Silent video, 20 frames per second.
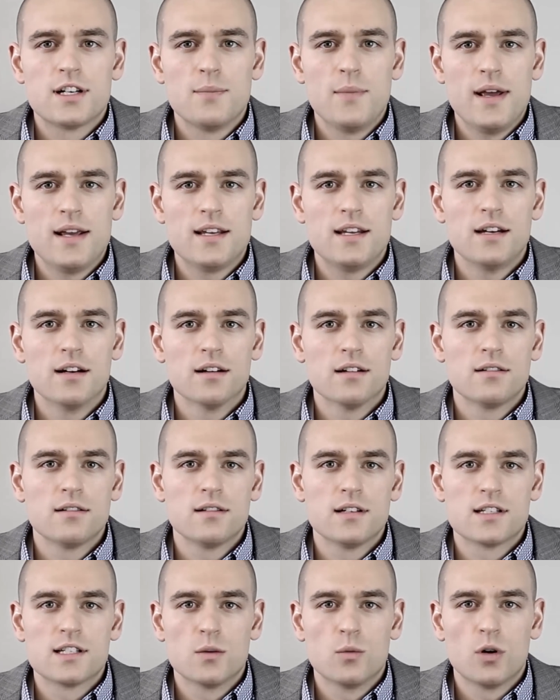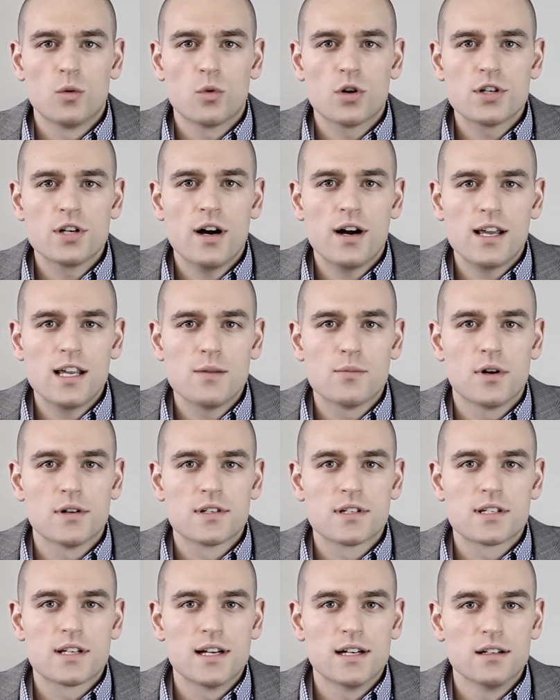to make here is that when we're talking about
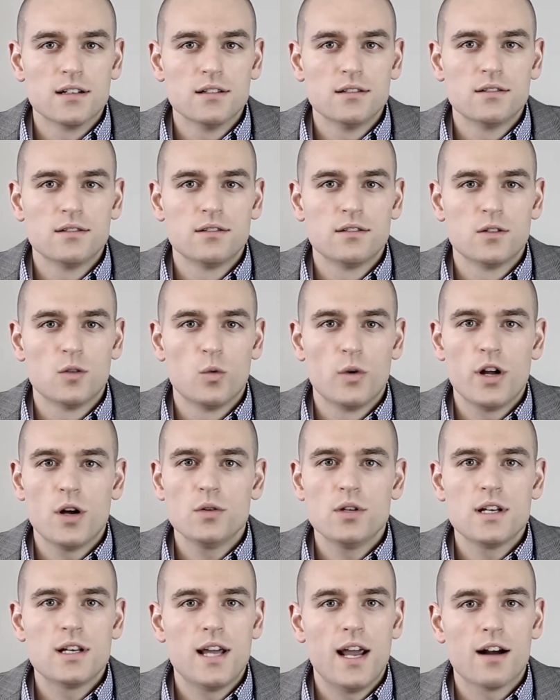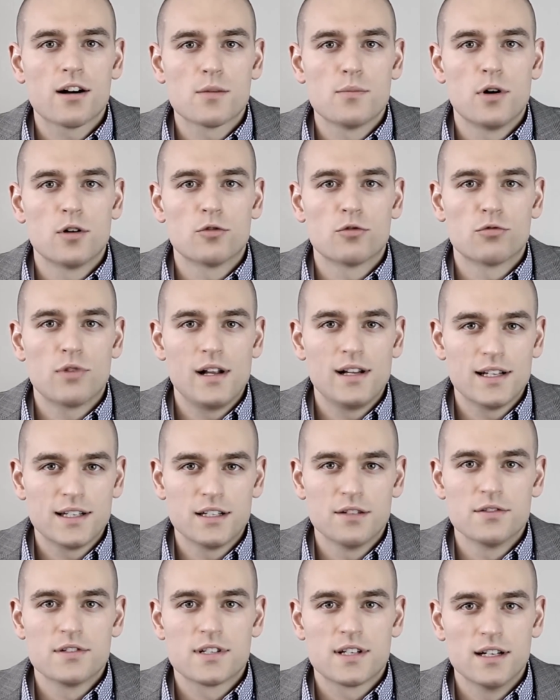skill, we only care about
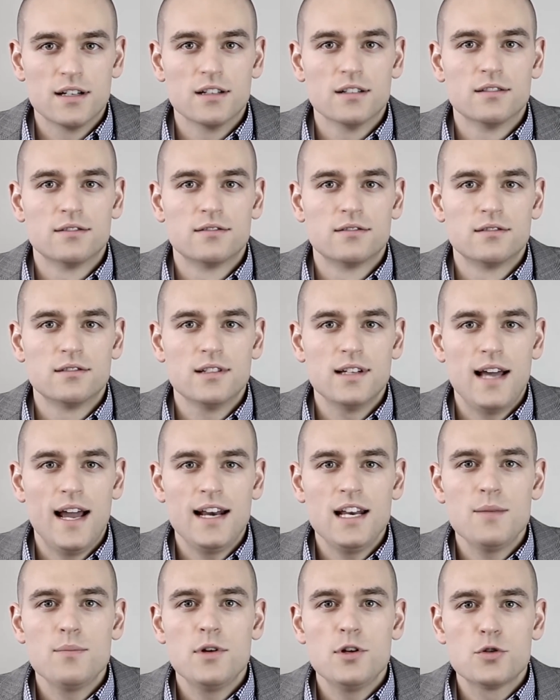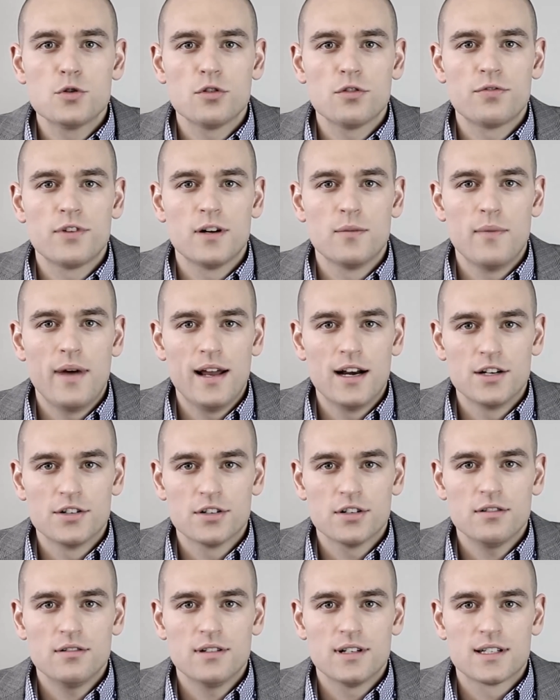relative skill. Any mutual fund
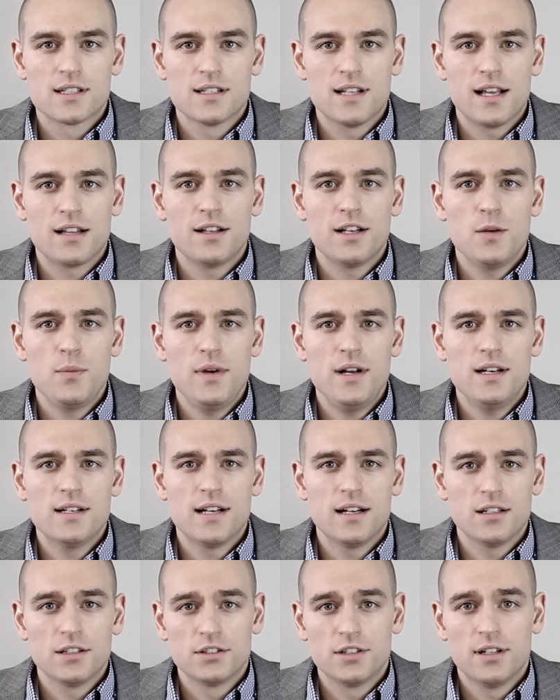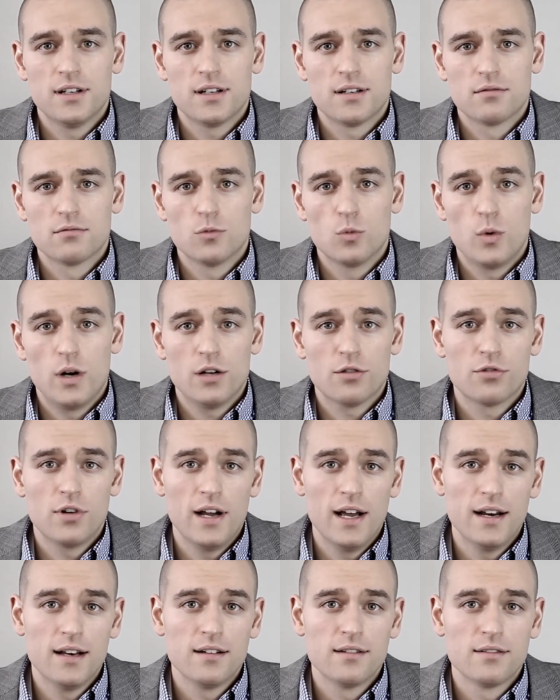manager is likely to be intelligent,
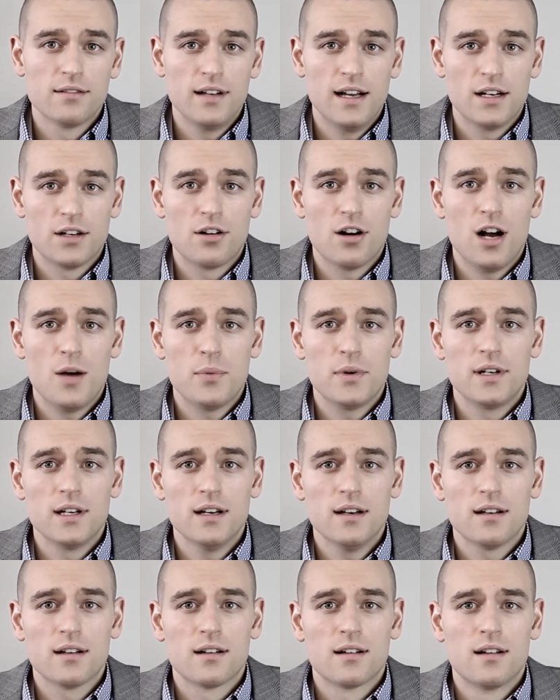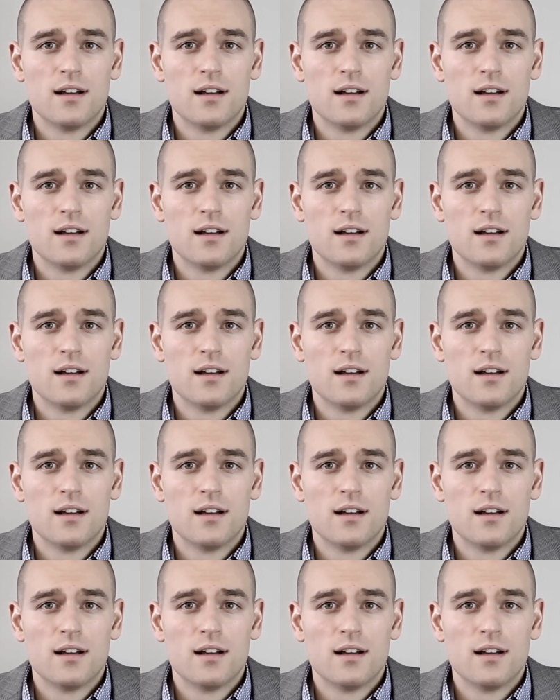well-read, and competent,